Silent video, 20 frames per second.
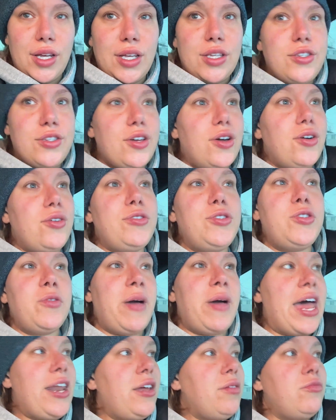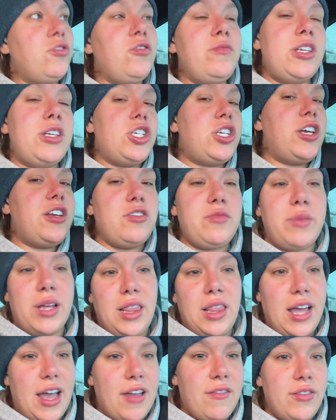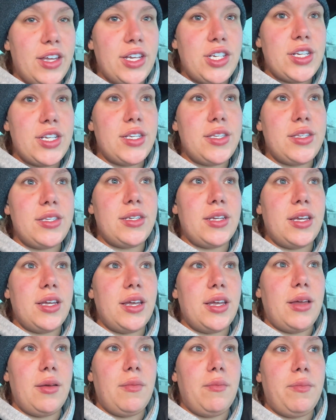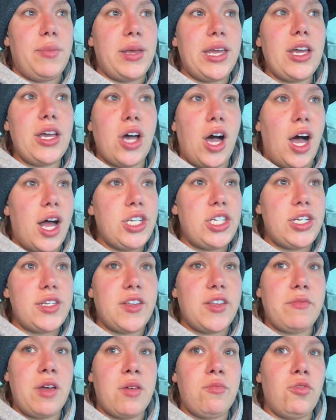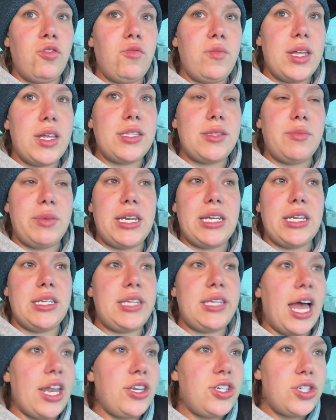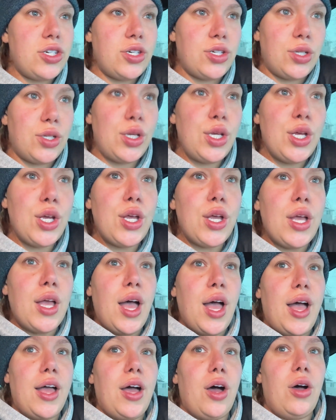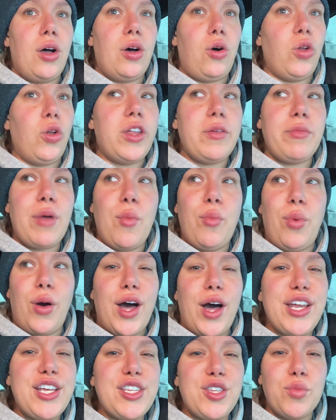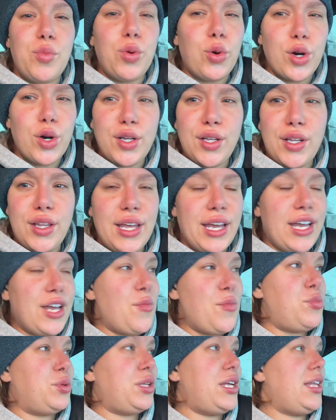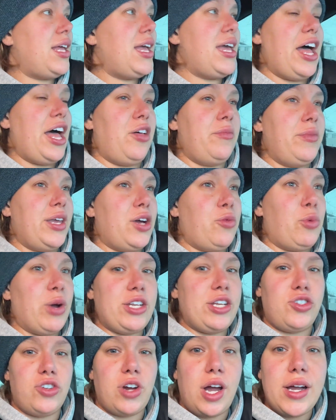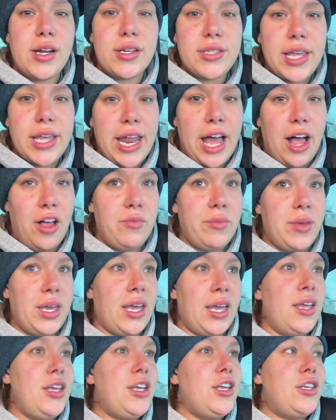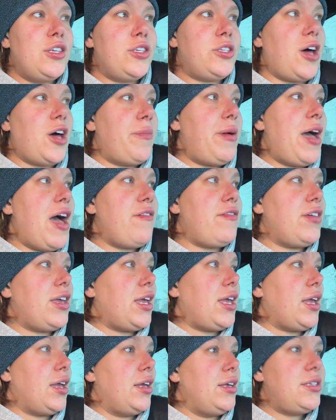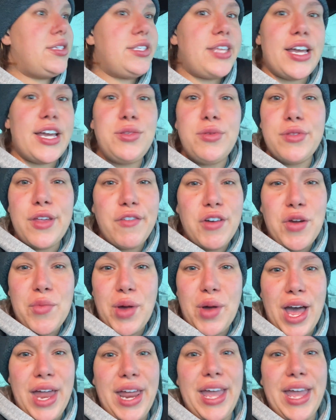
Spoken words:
So somatic movement changed my life. Like just being conscious of my movements, being intentional, holding my body as a portal. It helped me quit drugs. It helped me stop having sex with everybody.